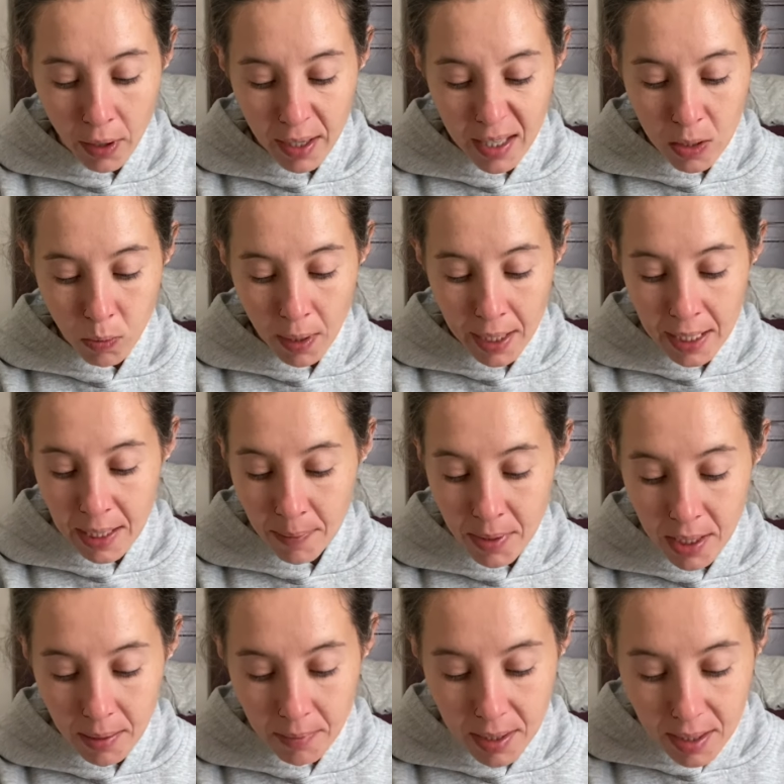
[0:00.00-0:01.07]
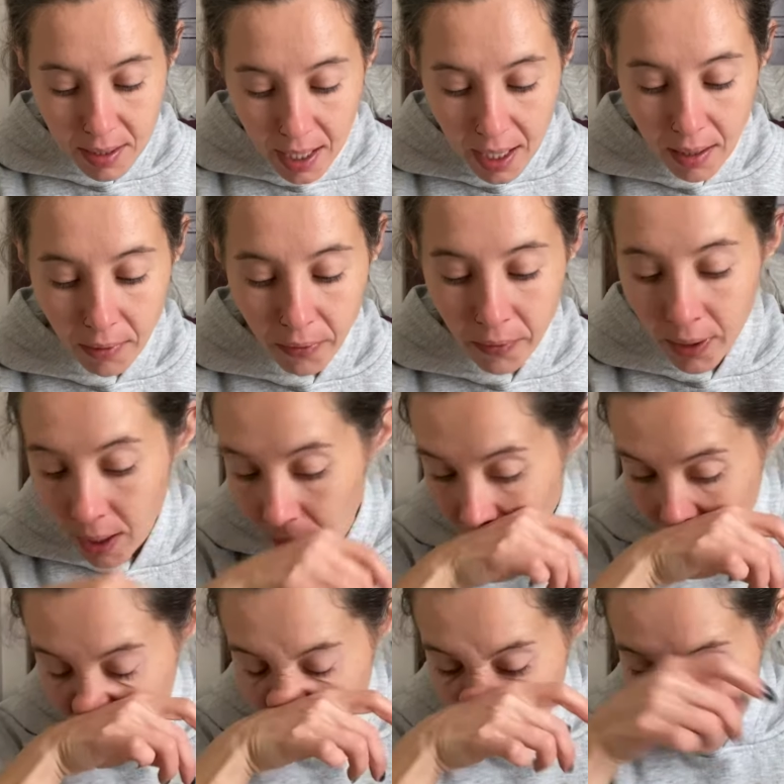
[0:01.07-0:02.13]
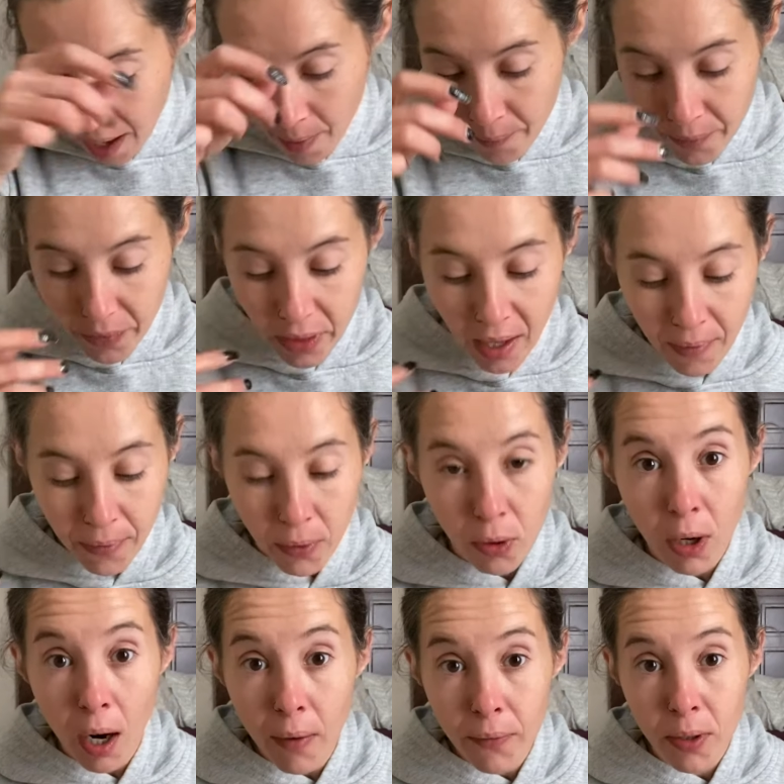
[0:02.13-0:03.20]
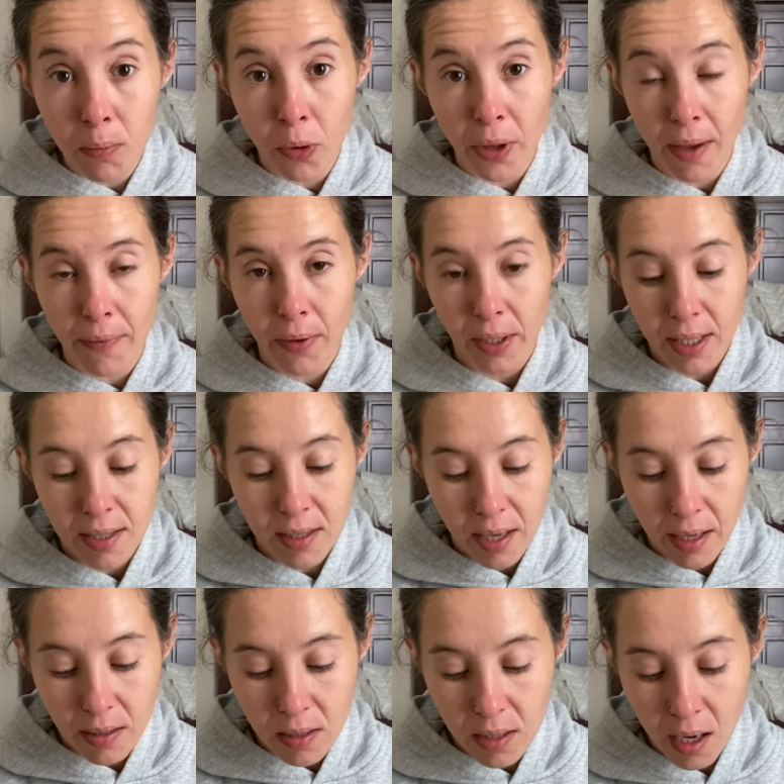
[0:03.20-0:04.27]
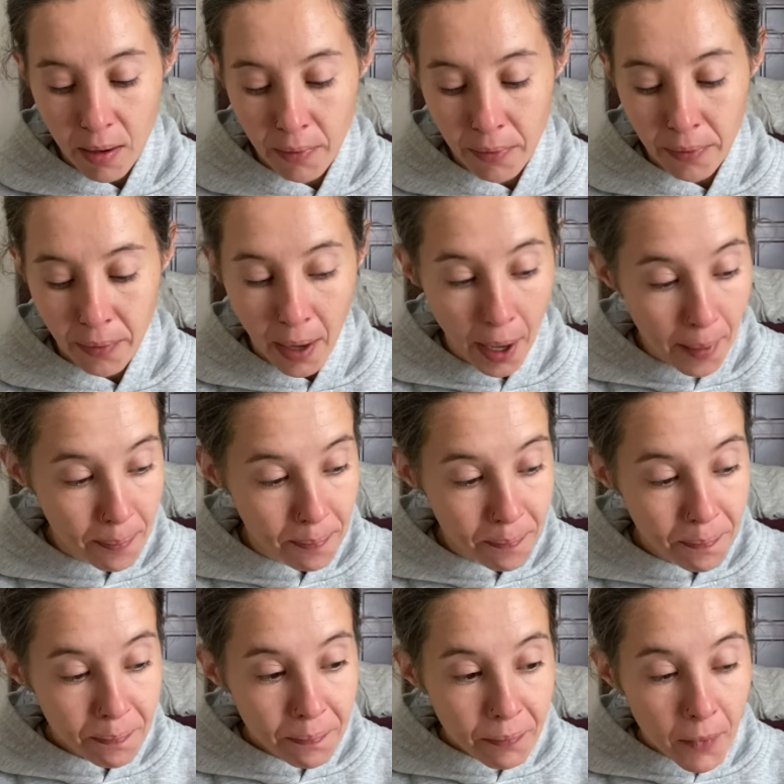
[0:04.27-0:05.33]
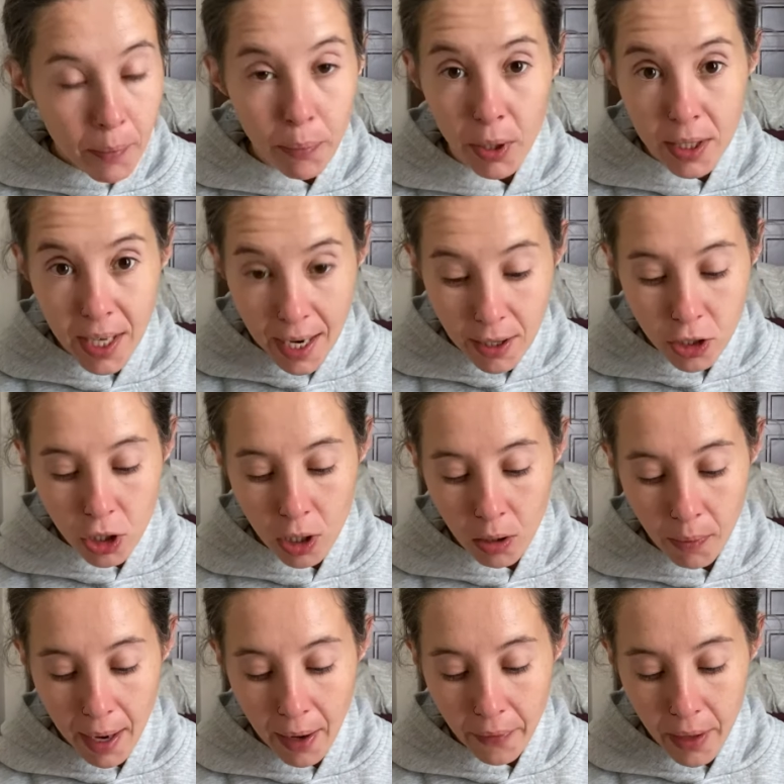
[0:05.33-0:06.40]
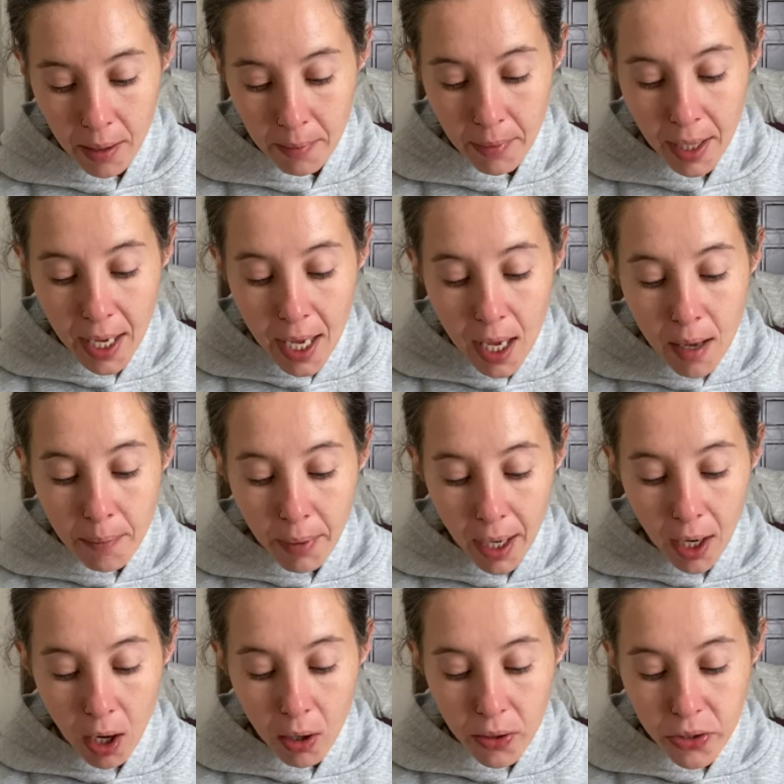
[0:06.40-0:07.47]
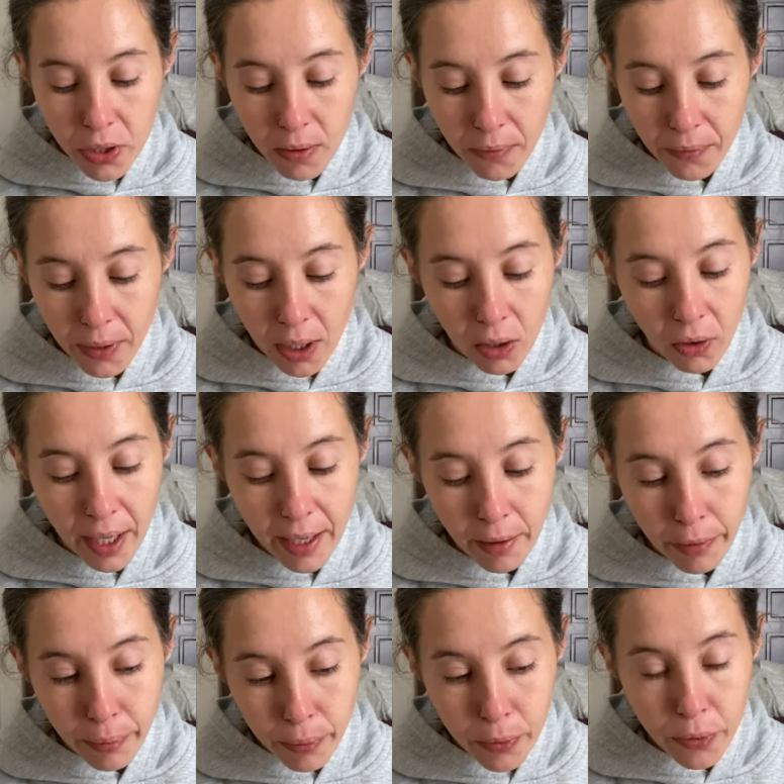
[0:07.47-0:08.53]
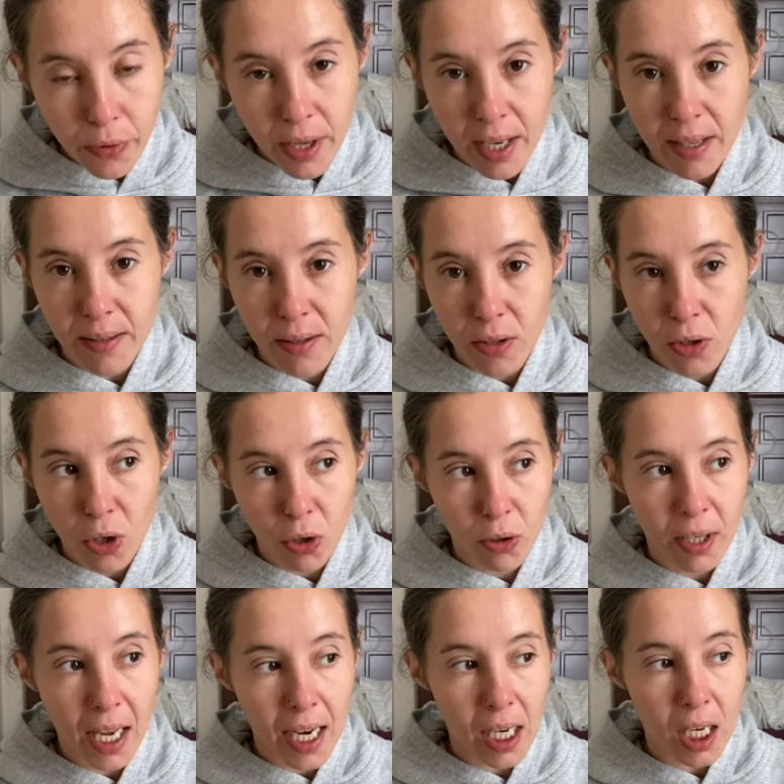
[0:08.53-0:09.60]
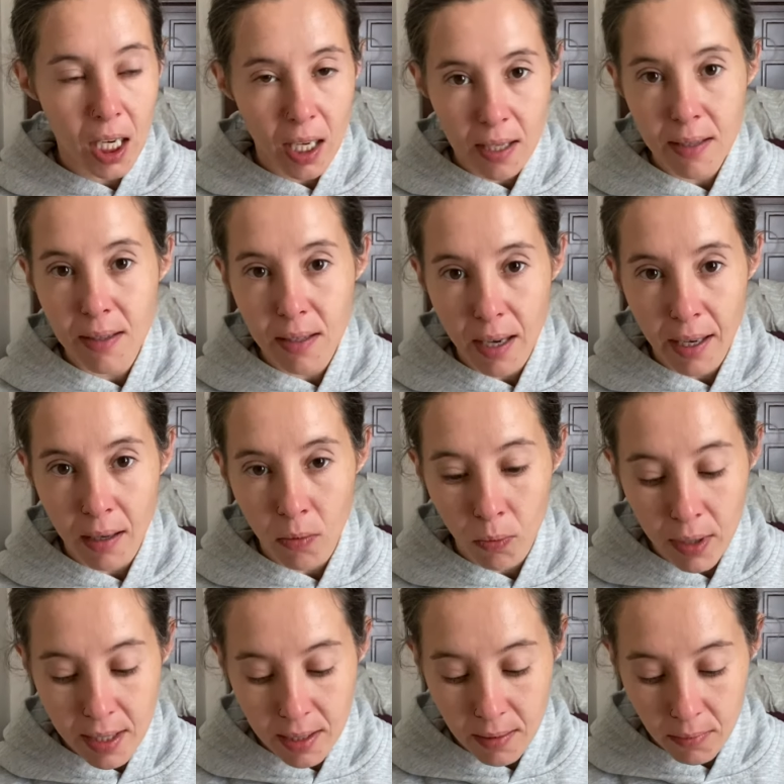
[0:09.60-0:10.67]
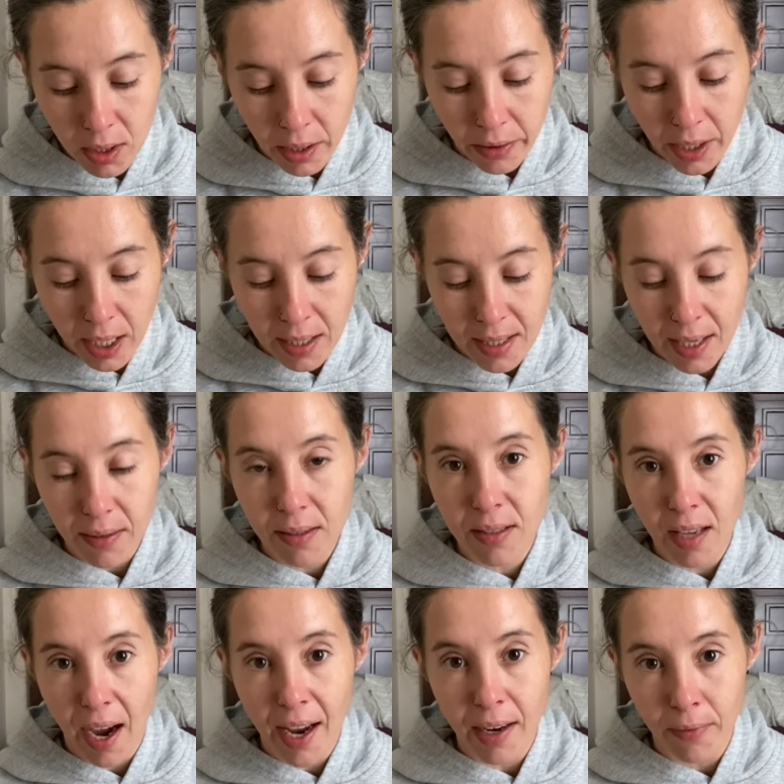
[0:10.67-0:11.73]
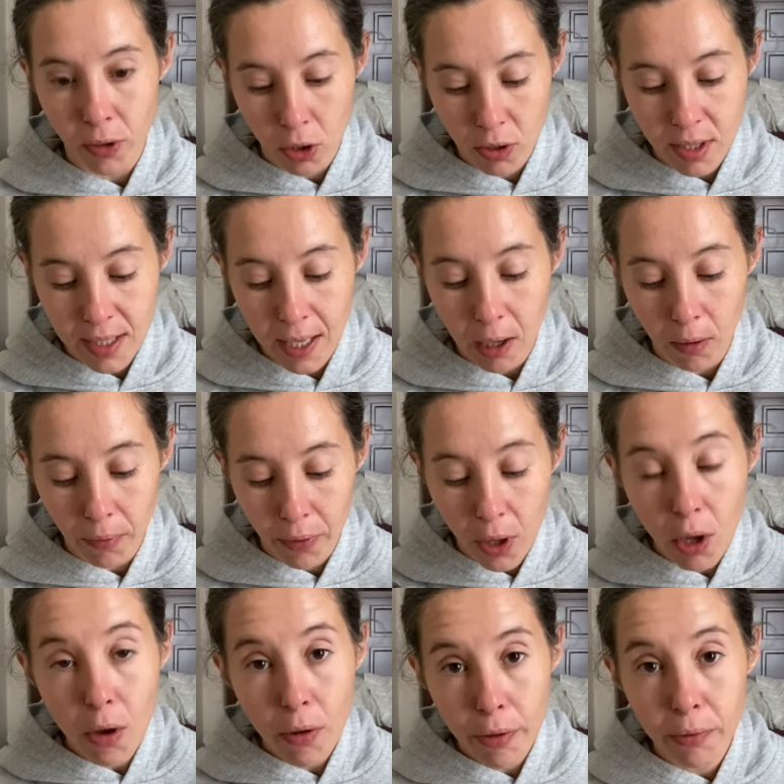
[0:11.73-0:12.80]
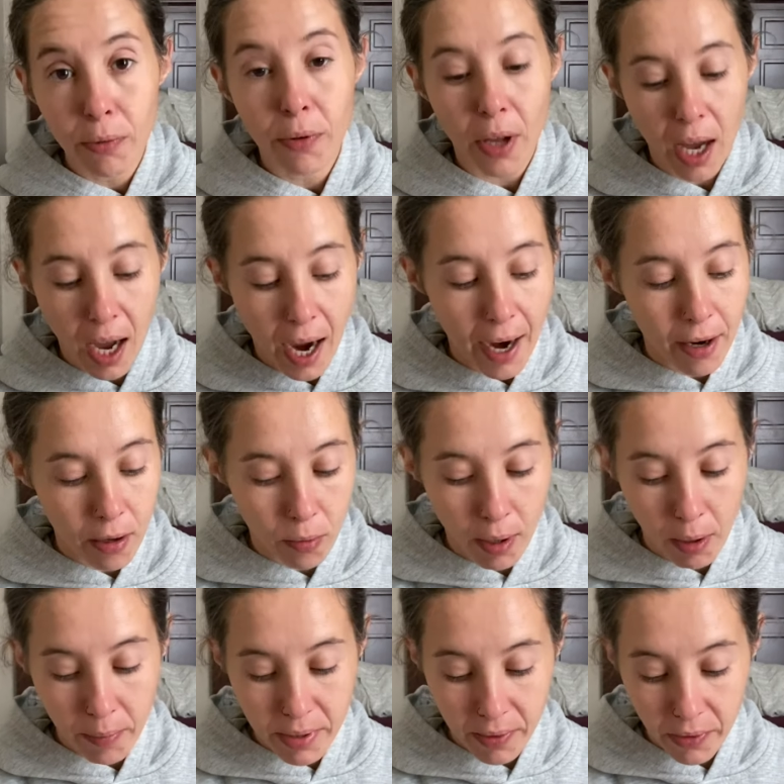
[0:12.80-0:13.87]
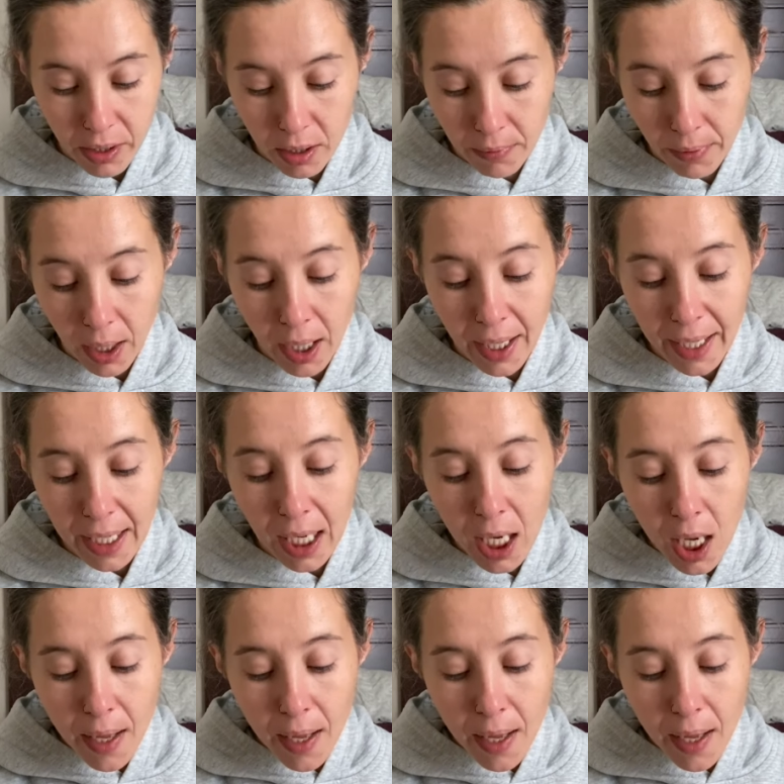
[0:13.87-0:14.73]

It is what keeps them safe. Um, they feel comfortable. They feel a sense of um, protection around them. But I also feel like through this, you're gaining insight and wisdom to things outside of yourself through the higher realms of the divine.